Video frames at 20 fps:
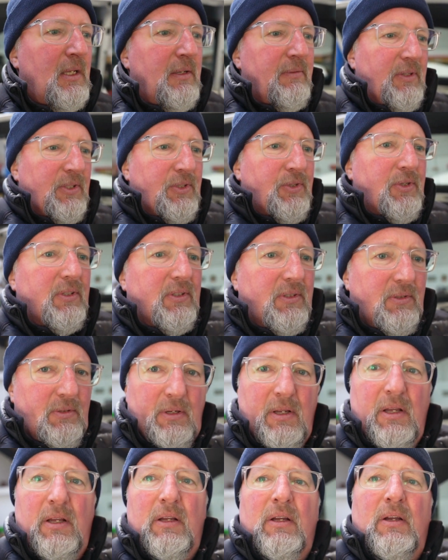Which is
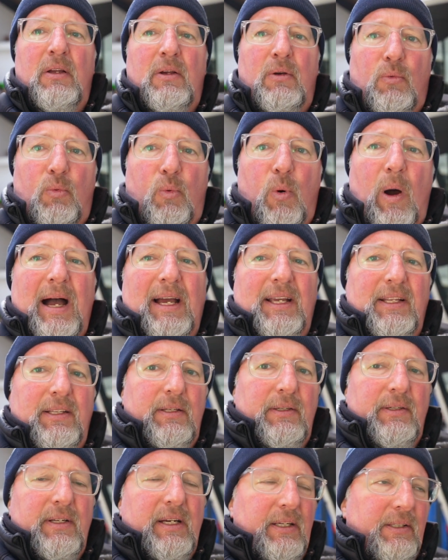
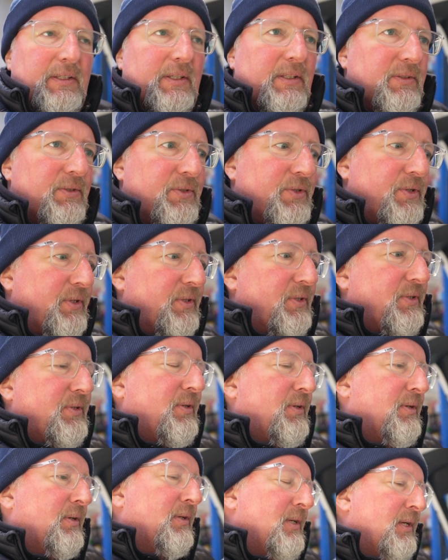wide 9
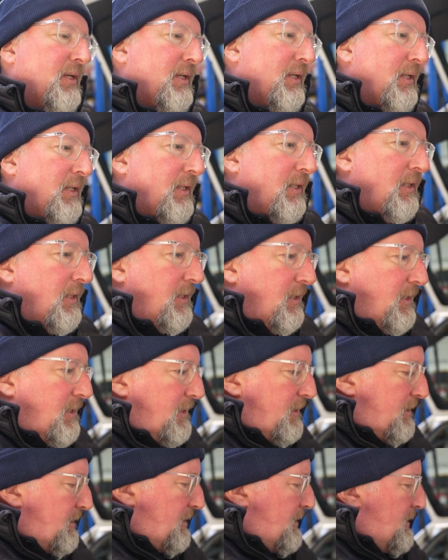inches.
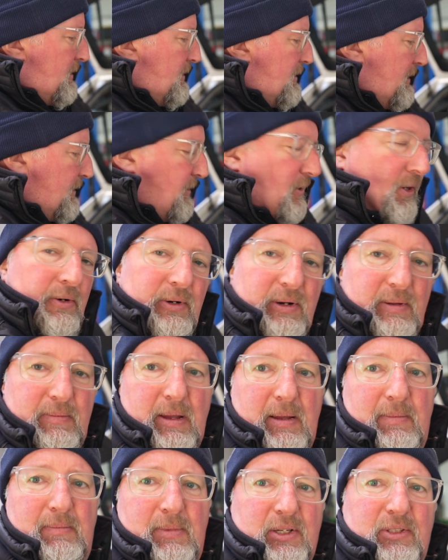I don't
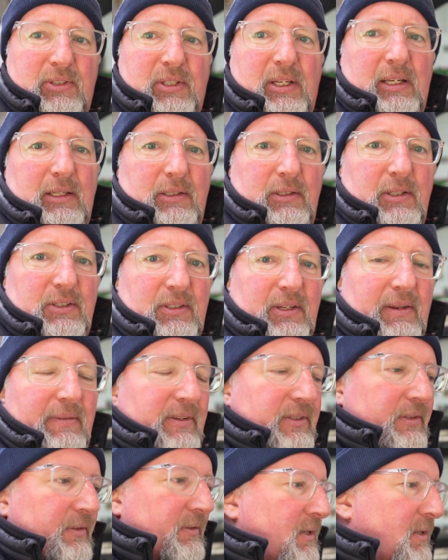remember seeing the
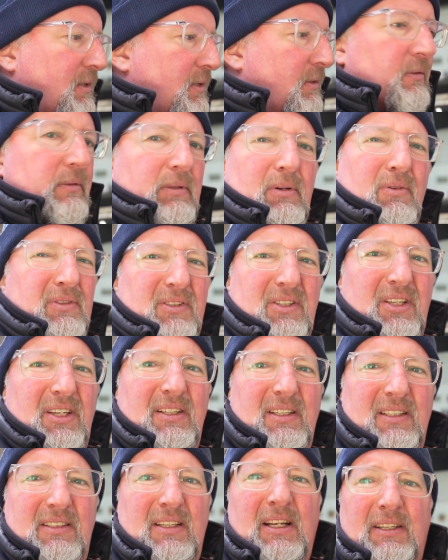7. No,
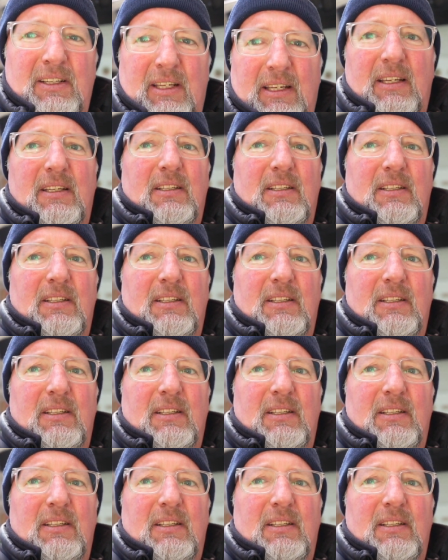teeny tiny.